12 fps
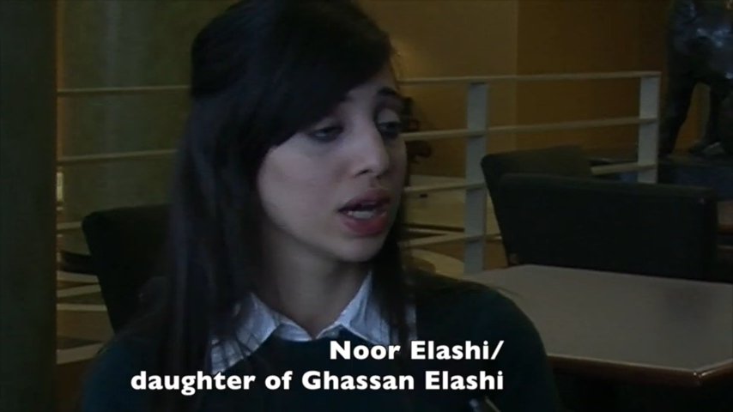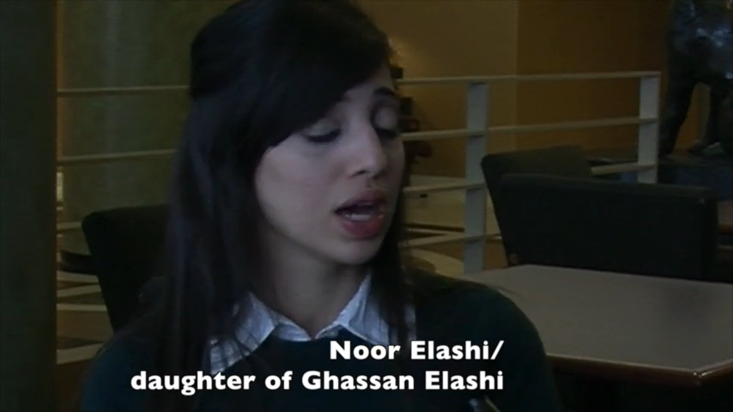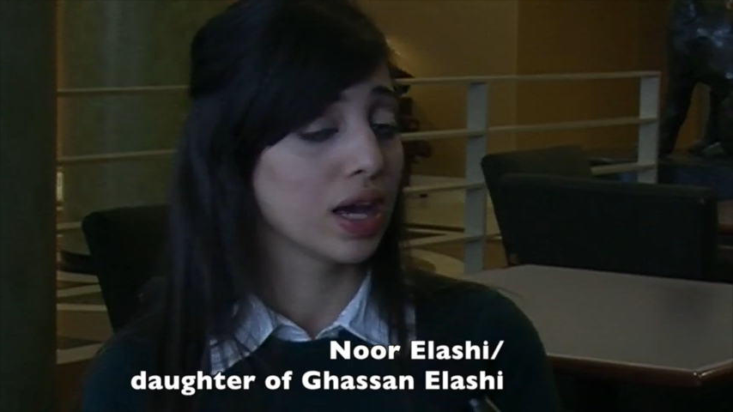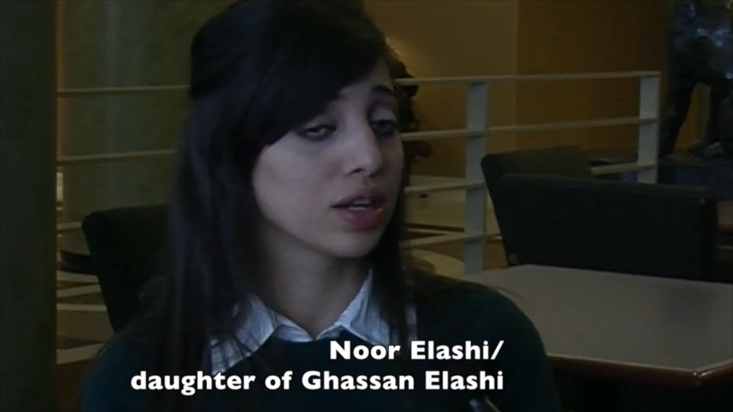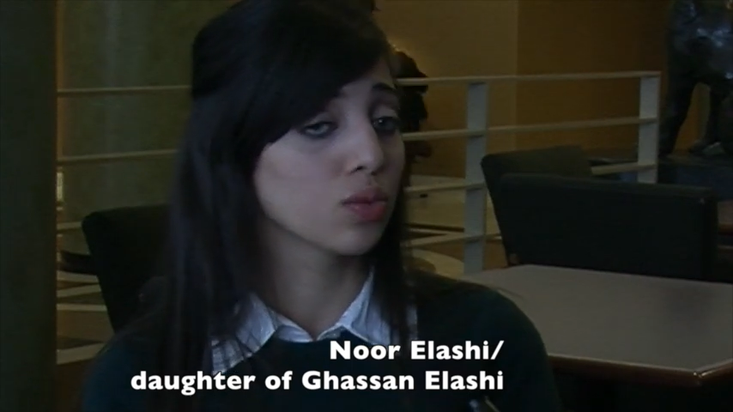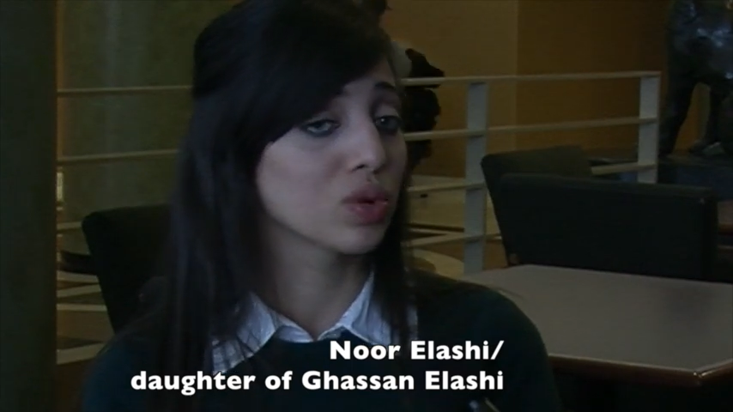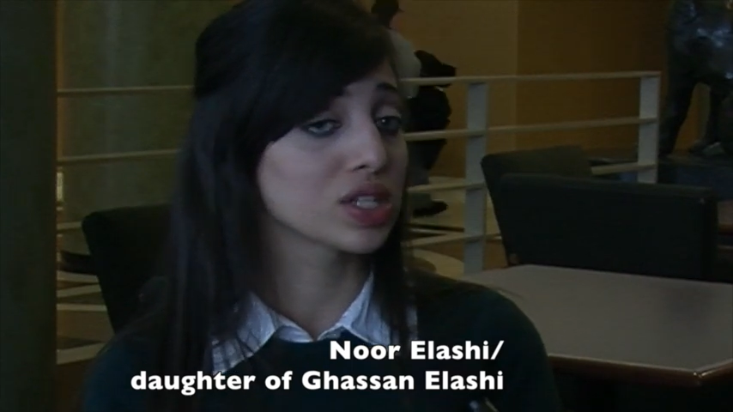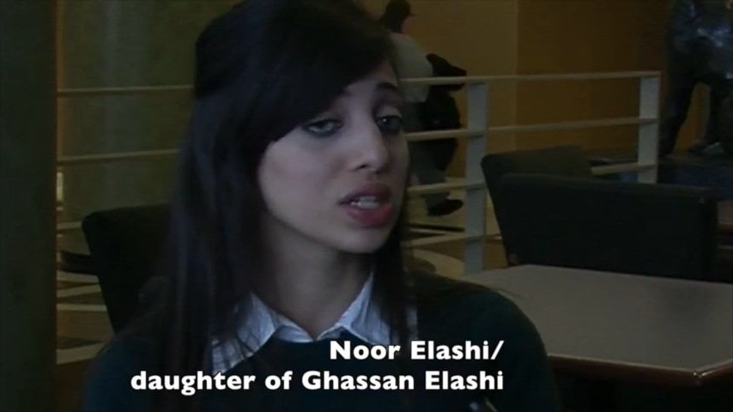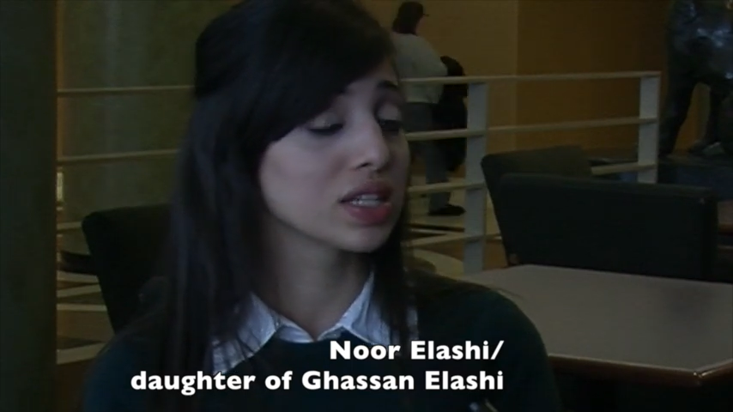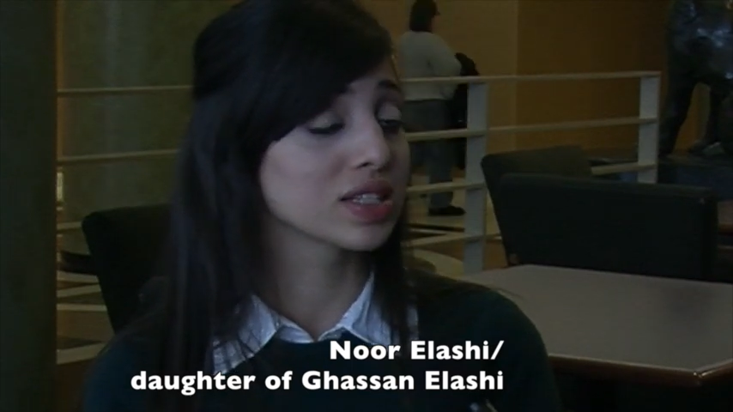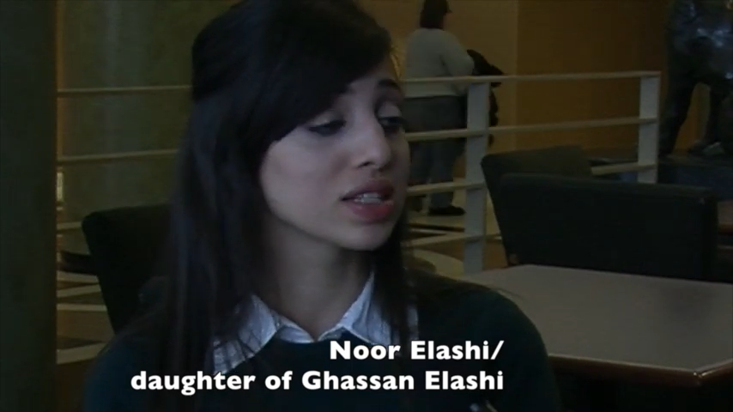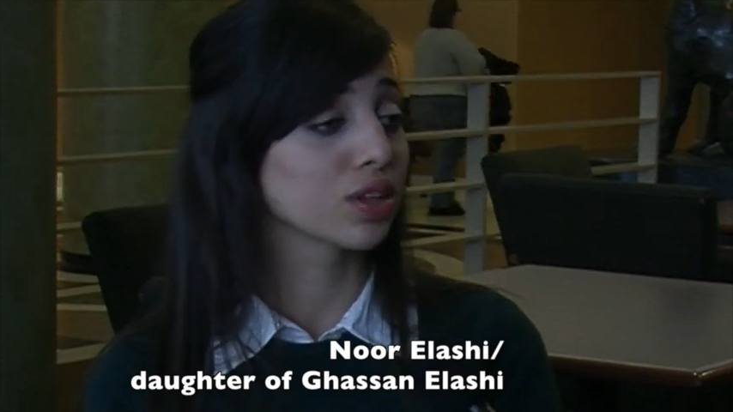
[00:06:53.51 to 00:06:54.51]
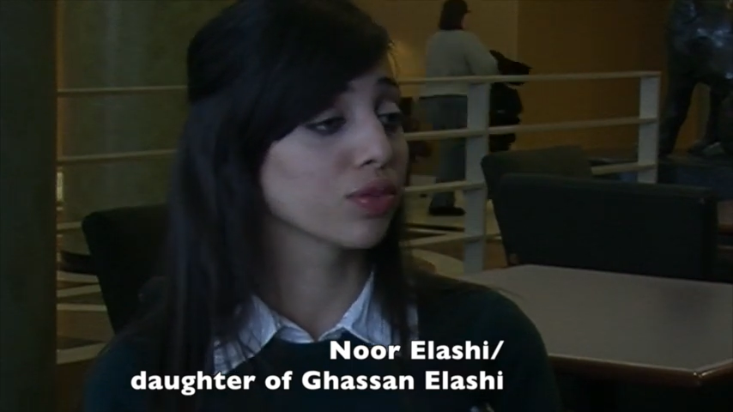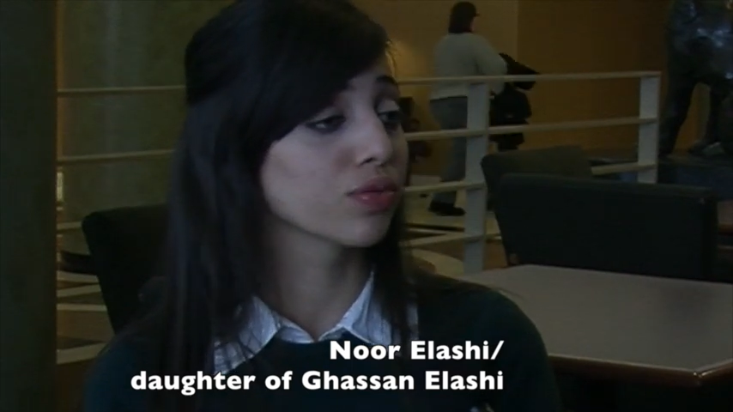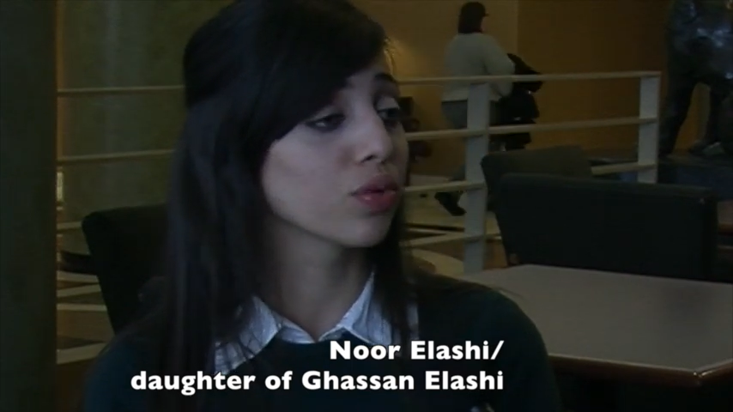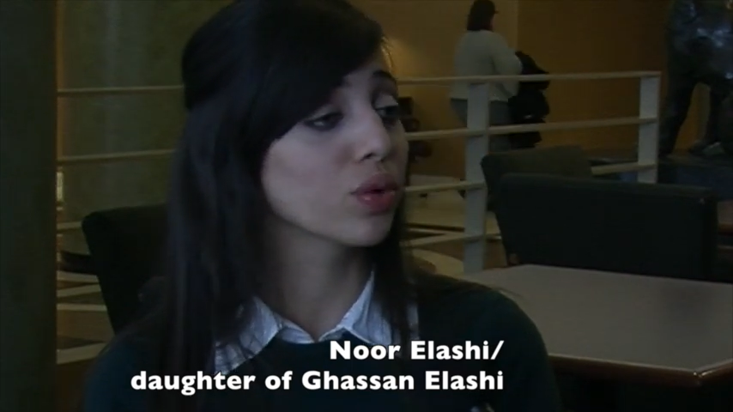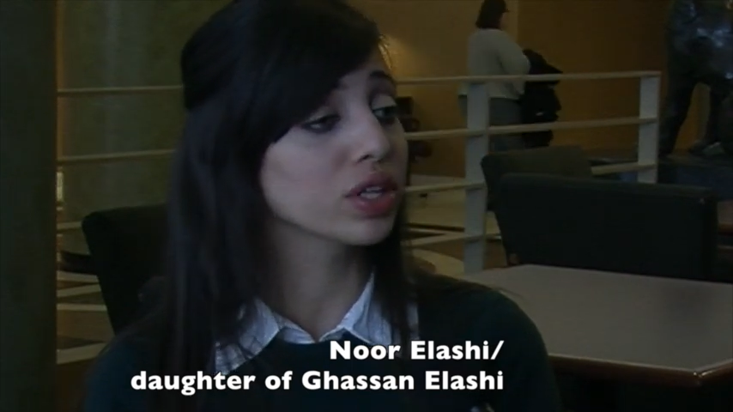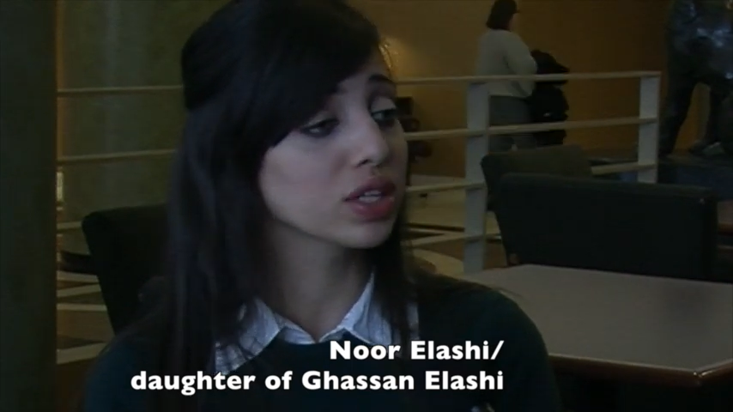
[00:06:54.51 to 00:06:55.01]
And it wasn't until
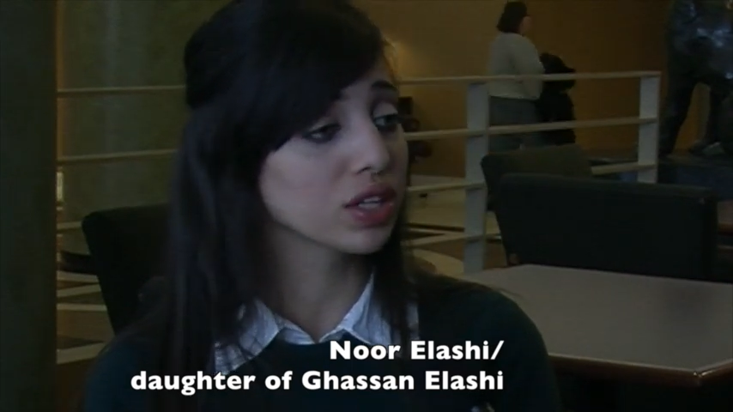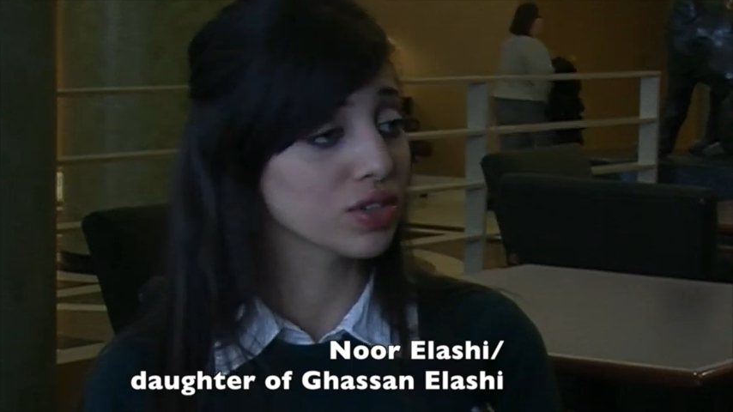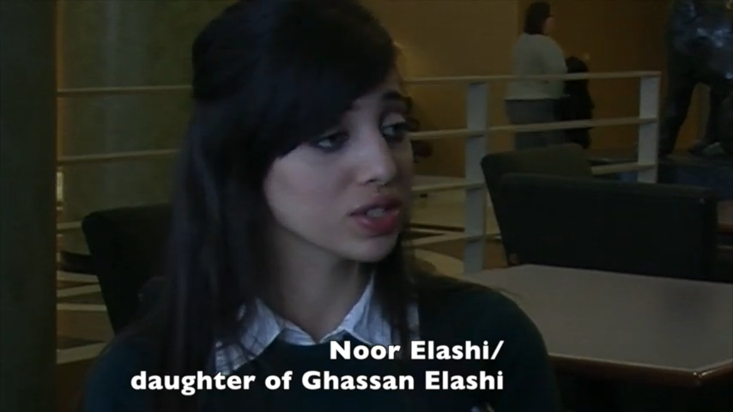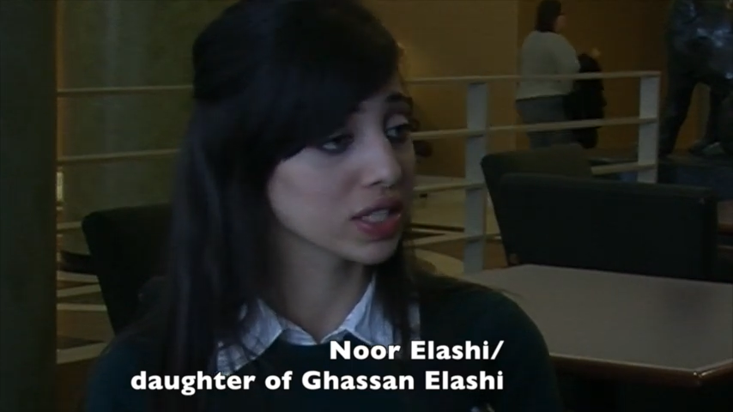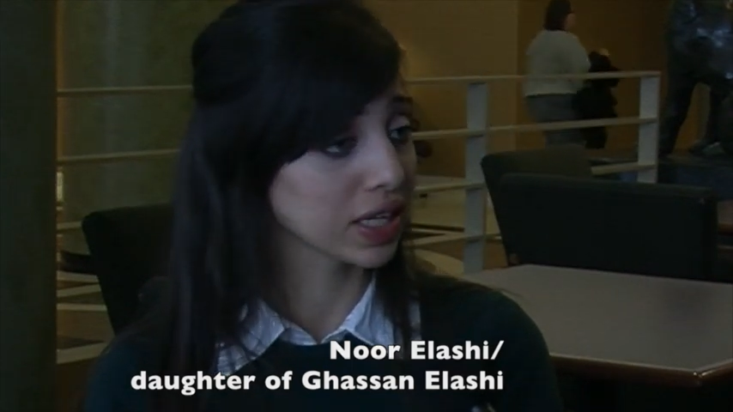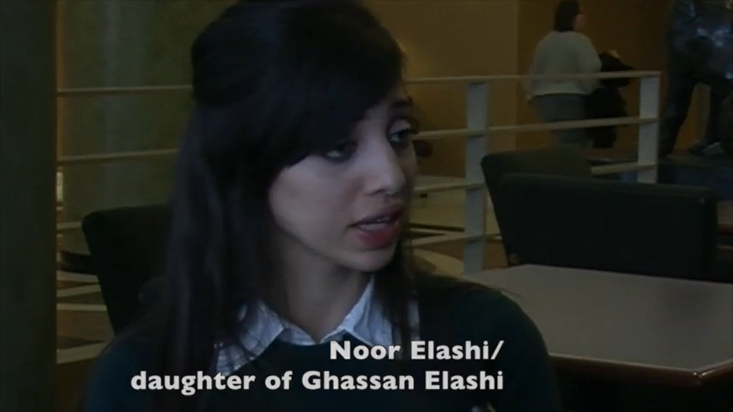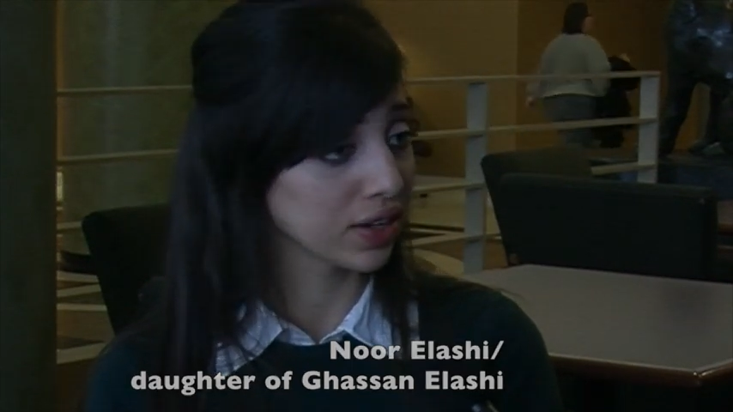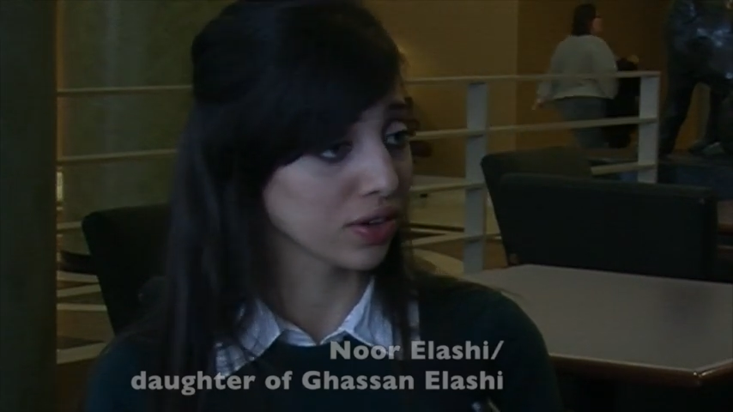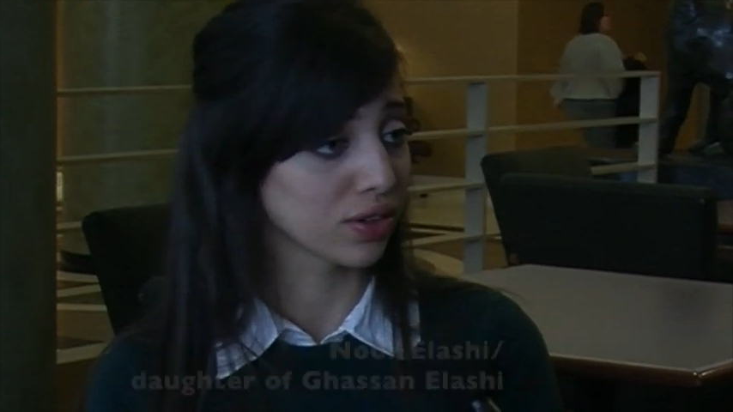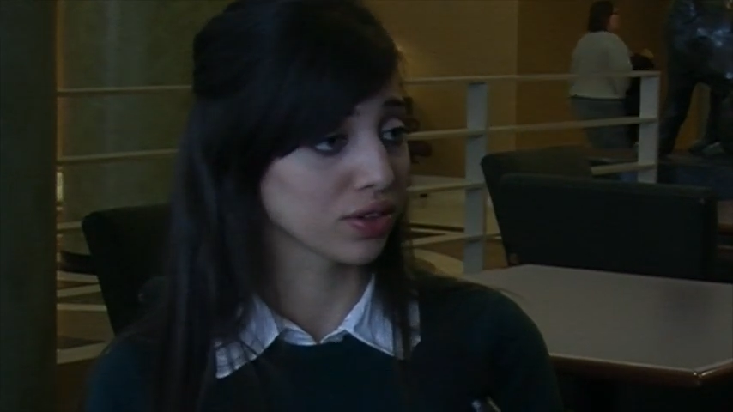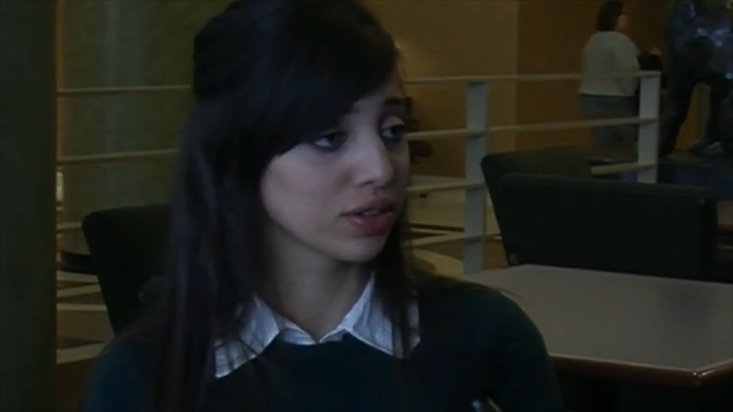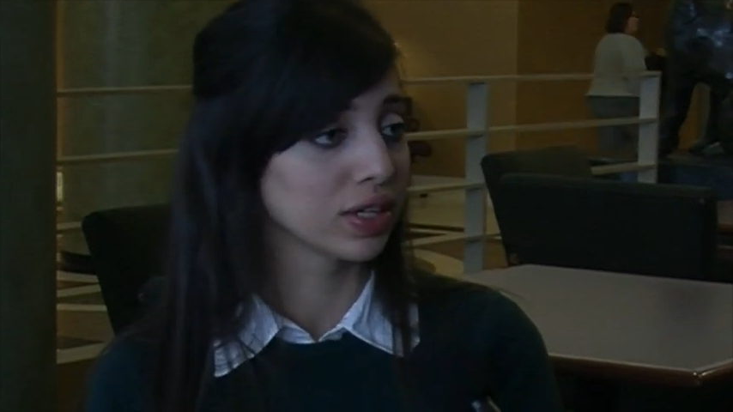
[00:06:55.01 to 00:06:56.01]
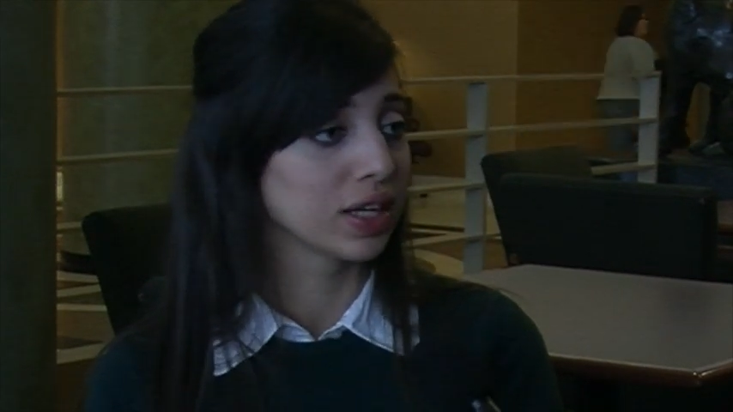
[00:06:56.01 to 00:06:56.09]
40 years later